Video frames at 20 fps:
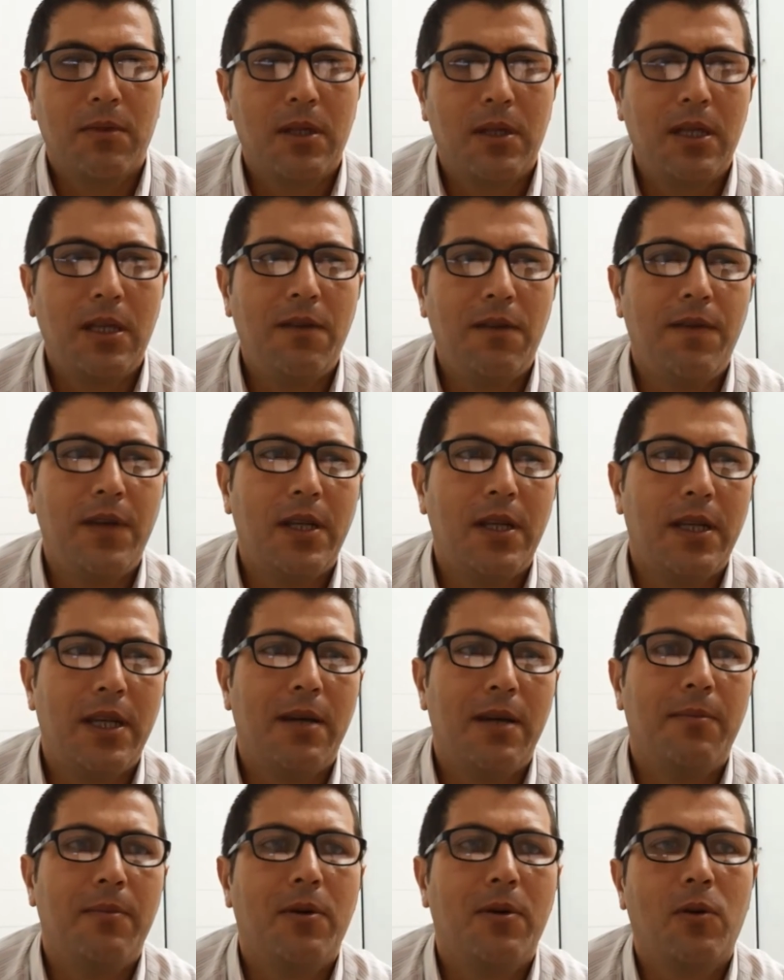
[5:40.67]
giving
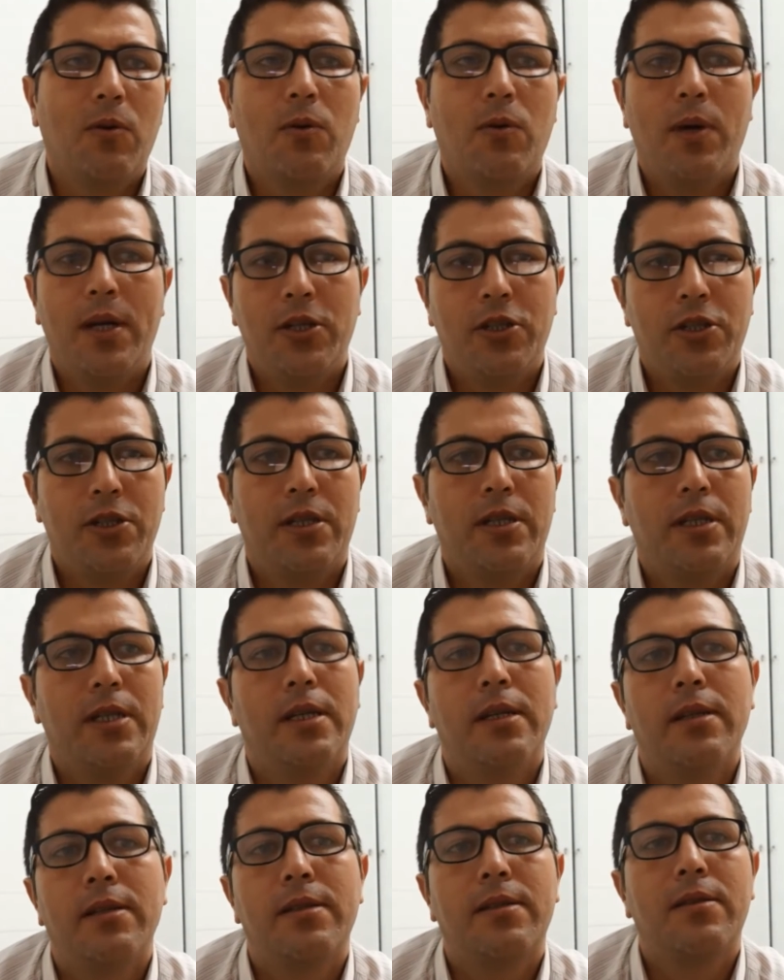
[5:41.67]
them
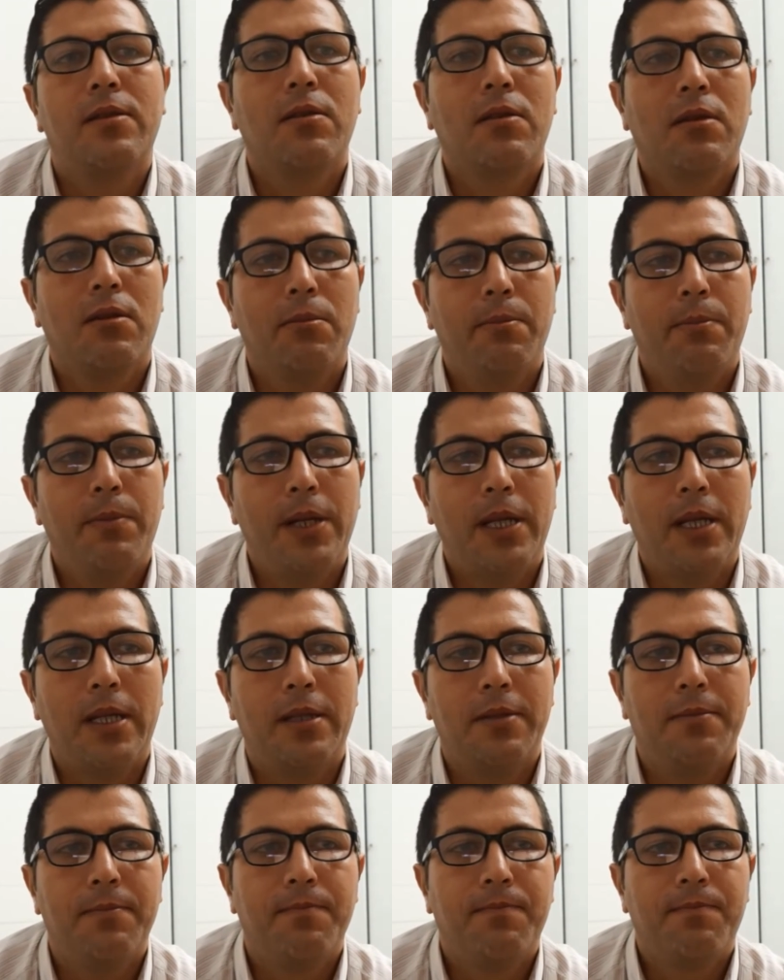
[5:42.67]
questionnaires to
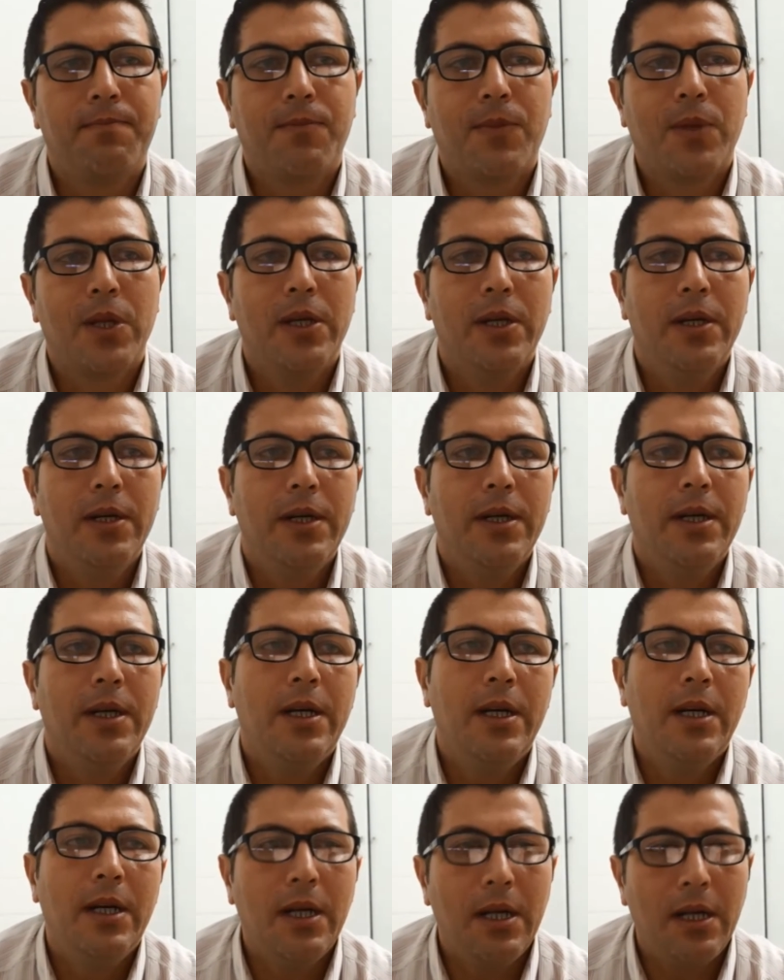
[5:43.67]
complete.
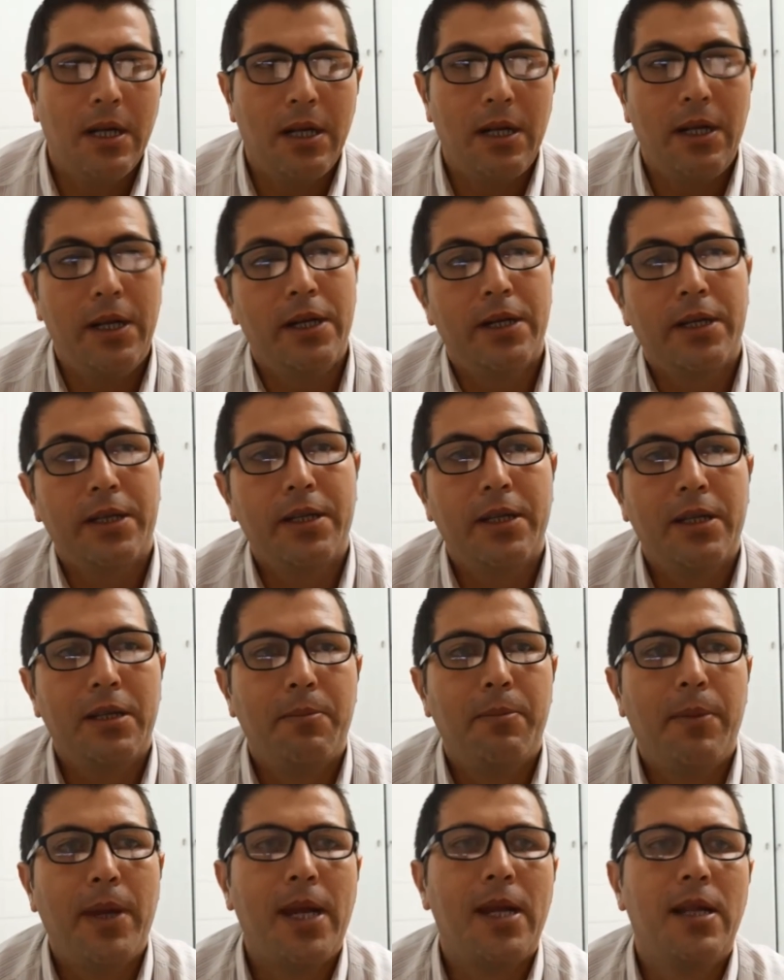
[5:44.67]
Learner
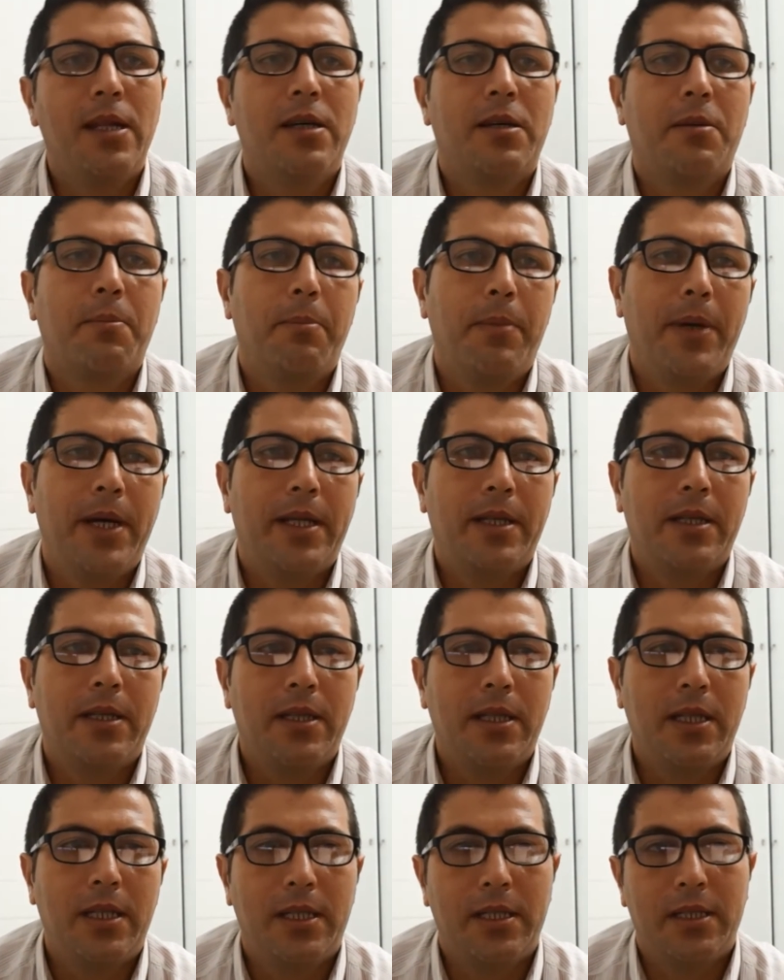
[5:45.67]
may learn better
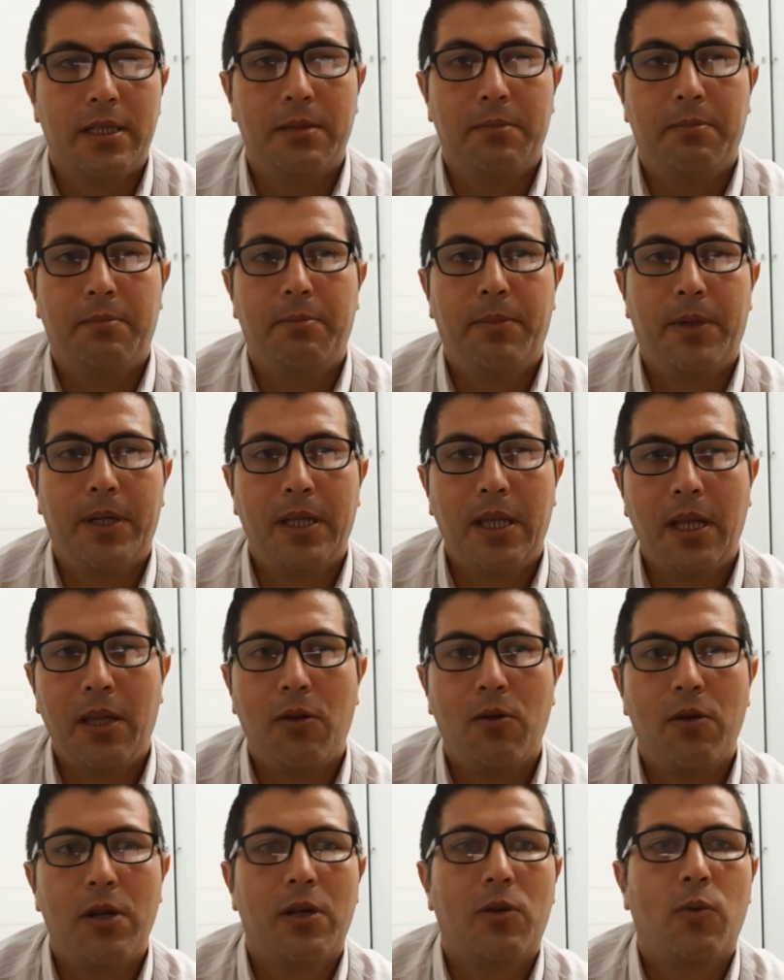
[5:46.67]
in a
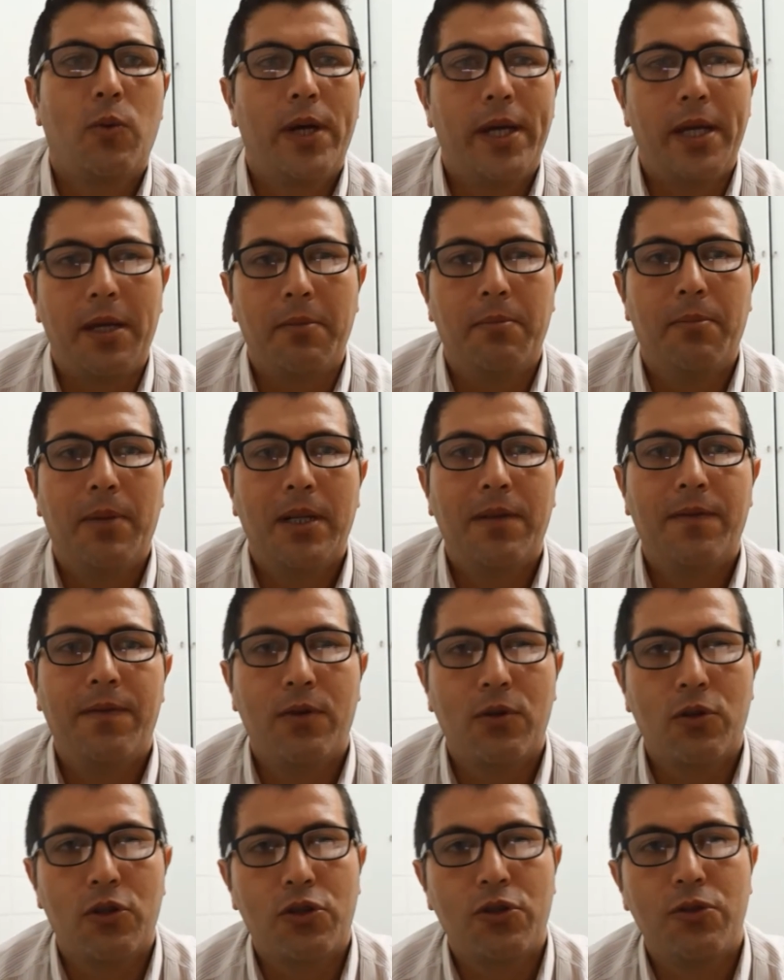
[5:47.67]
particular way, but
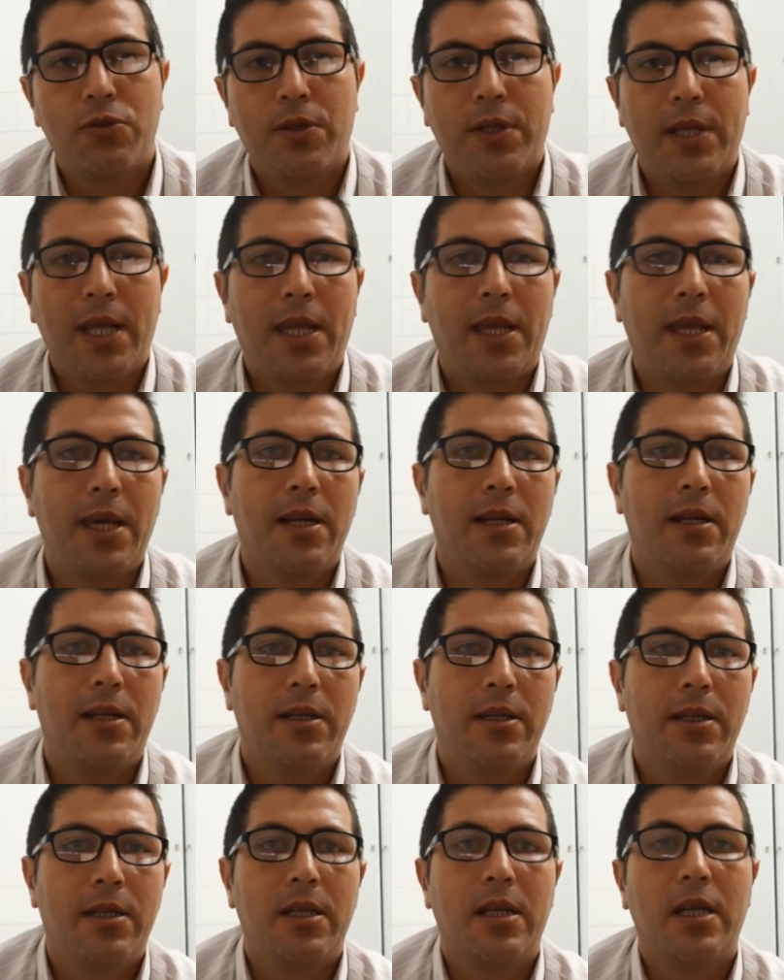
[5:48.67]
for sure they can
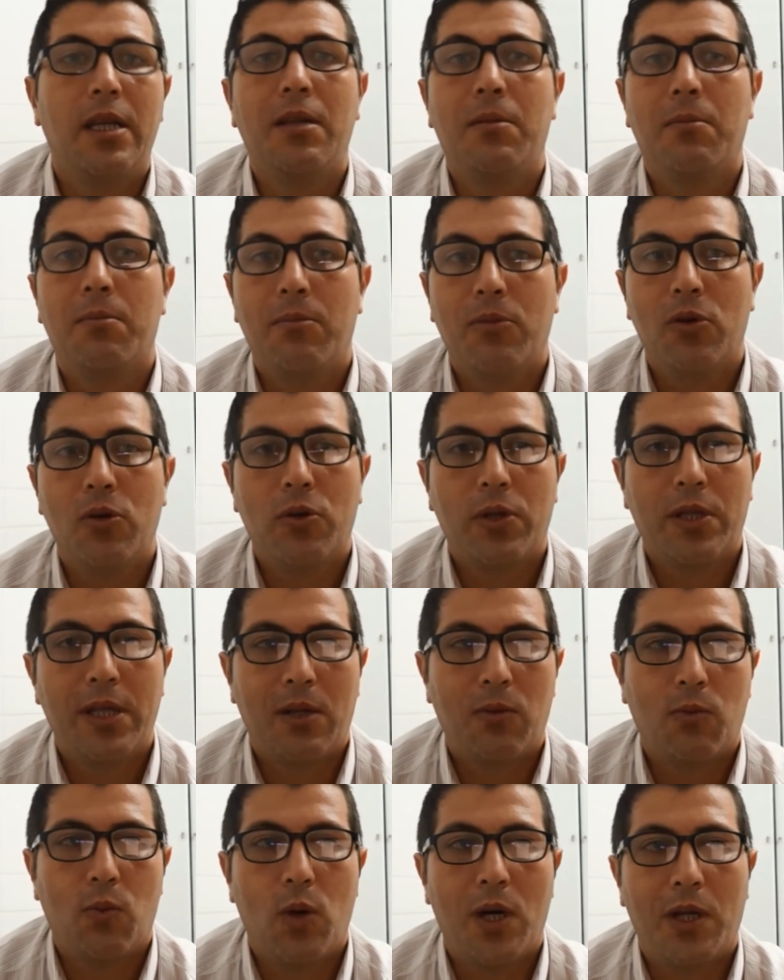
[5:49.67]
learn in more
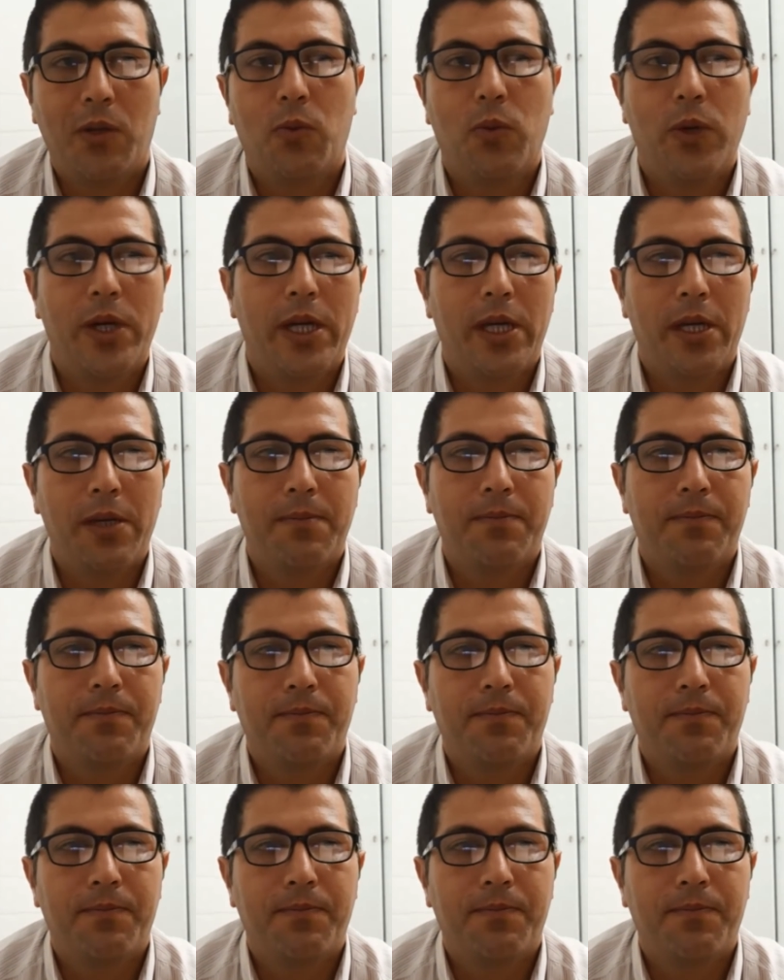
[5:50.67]
than one way.